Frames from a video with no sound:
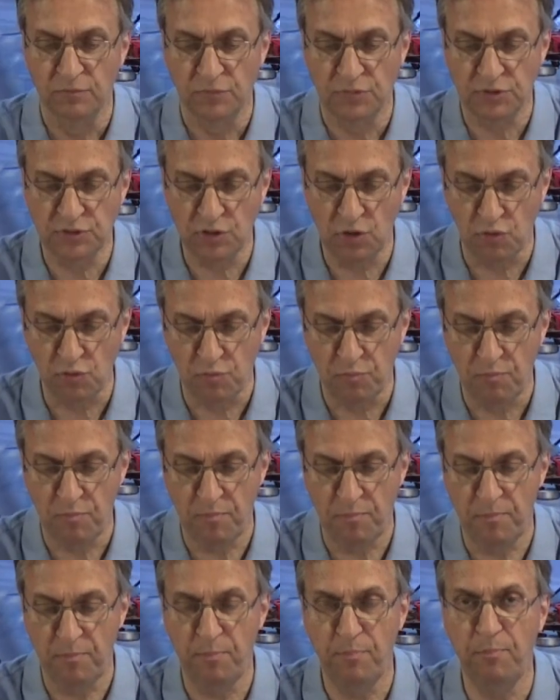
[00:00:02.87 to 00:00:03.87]
So
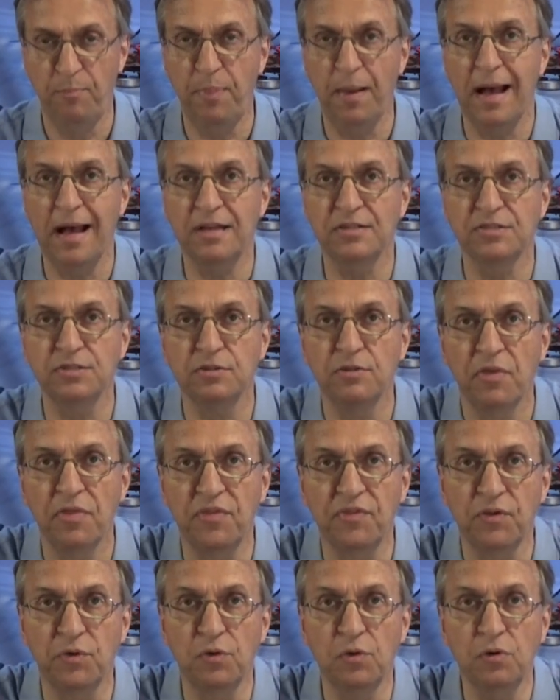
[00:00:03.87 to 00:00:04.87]

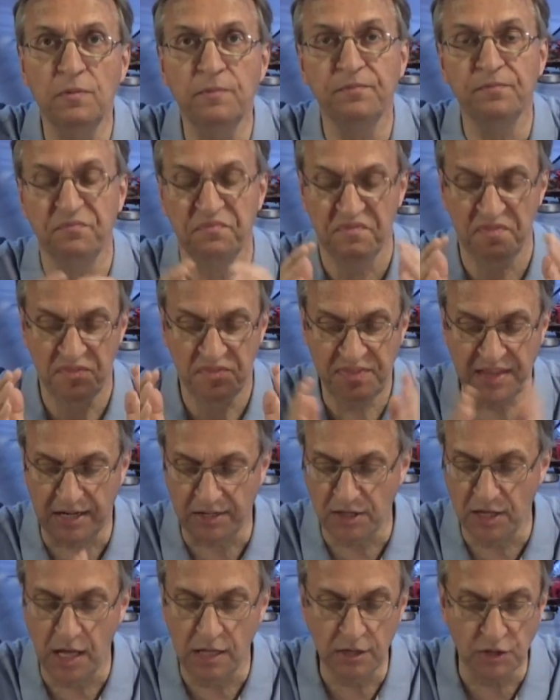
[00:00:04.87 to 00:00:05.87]
pass-through
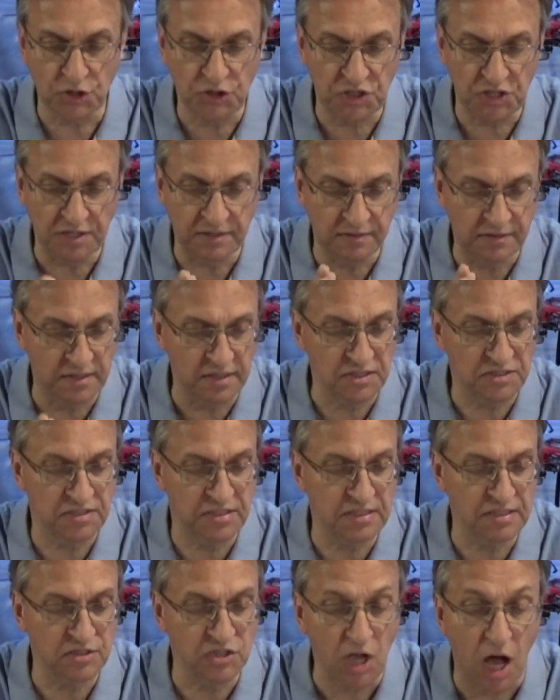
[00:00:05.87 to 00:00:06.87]
technology. This
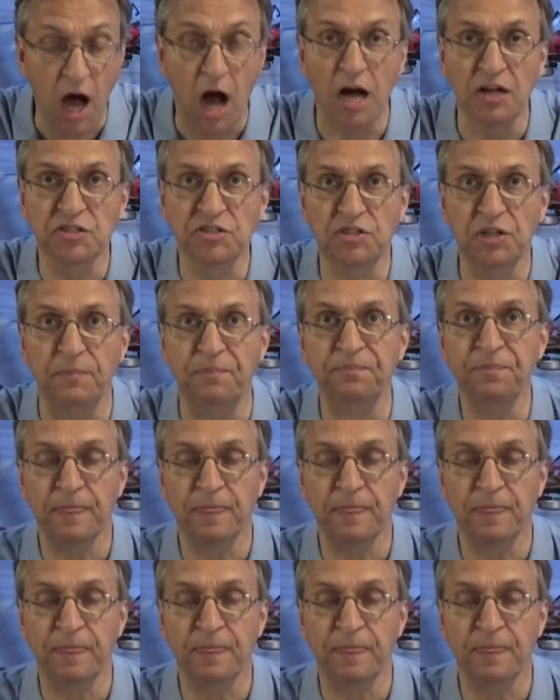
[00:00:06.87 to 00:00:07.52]
is awesome.